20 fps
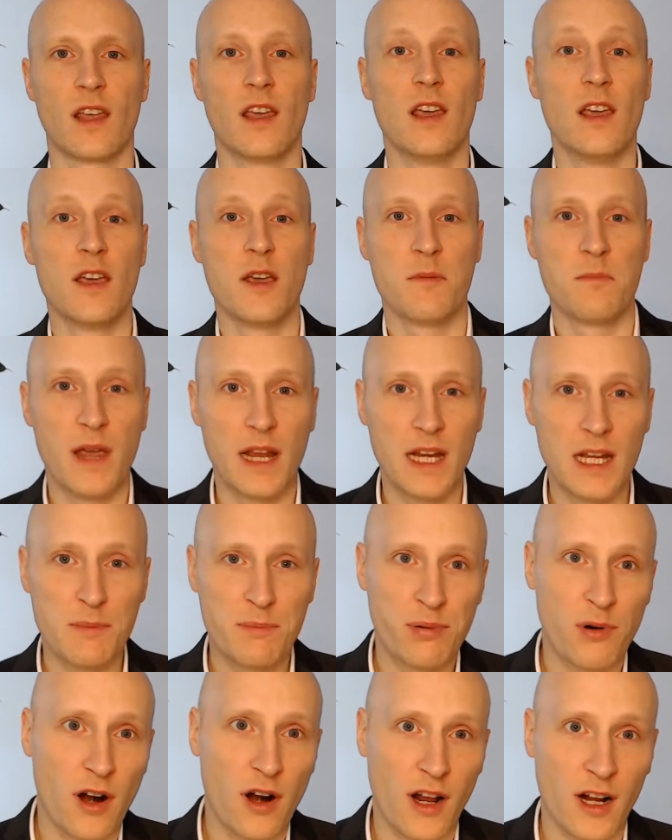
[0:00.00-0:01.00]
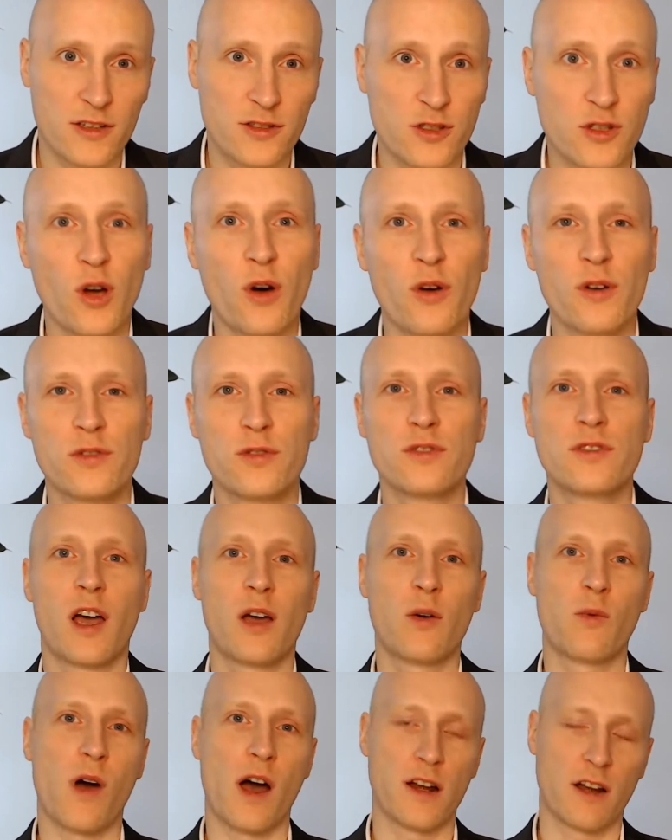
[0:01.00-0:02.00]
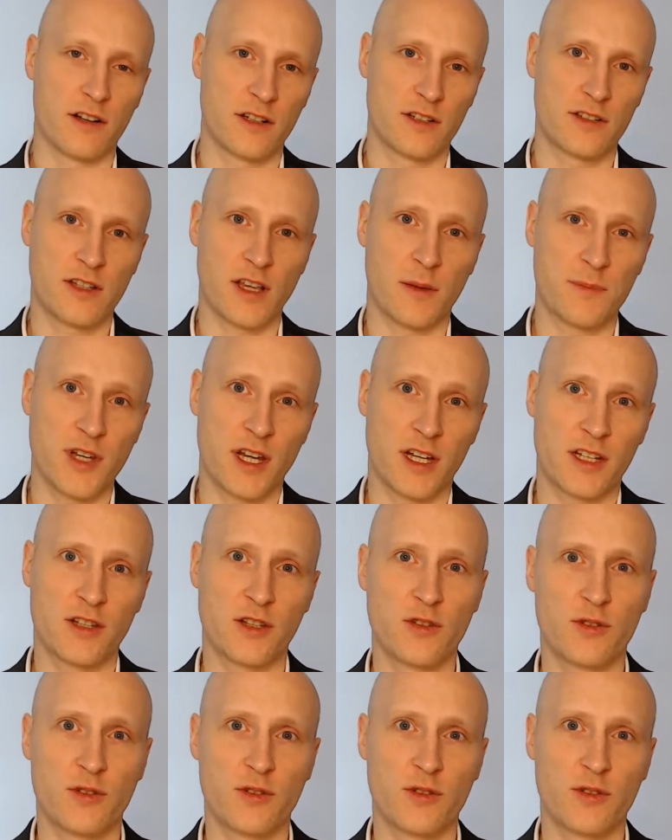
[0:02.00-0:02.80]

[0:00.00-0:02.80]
Many products going to Taiwan are subject